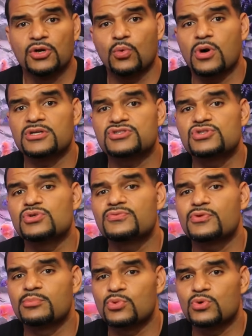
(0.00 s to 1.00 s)
Once you've
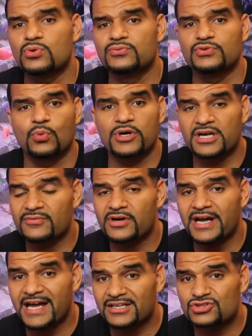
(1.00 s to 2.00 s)
removed
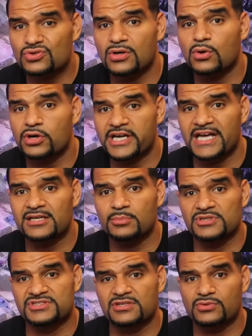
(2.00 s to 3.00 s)
whatever extra organic
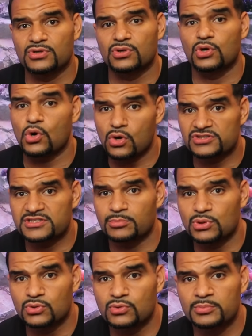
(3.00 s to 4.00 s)
material caused the
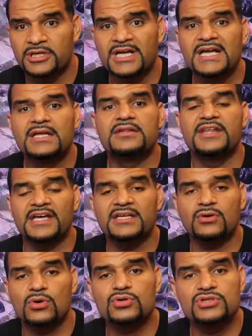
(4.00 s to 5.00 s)
bloom,
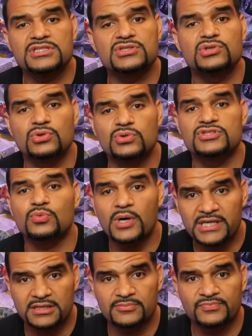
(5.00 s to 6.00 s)
then all you need to do is
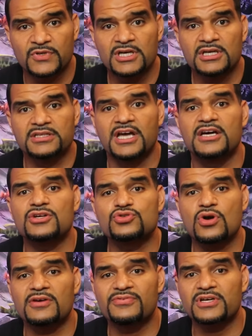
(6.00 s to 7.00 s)
wait. The
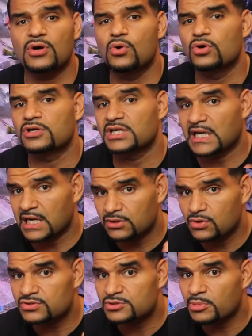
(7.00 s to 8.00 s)
heterotrophic or
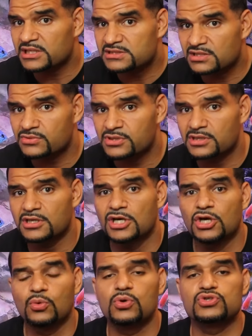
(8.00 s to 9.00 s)
cloud-causing bacteria
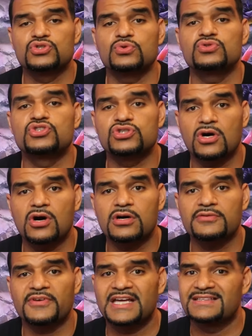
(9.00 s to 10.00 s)
will soon
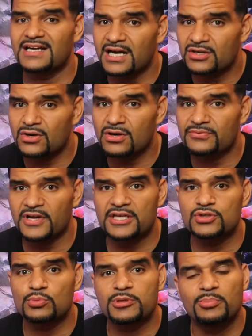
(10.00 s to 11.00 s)
starve and die off,
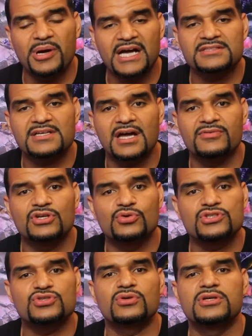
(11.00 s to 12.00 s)
and you'll be back to having
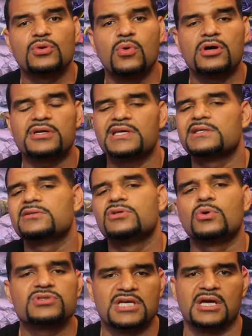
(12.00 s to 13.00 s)
crystal clear water in no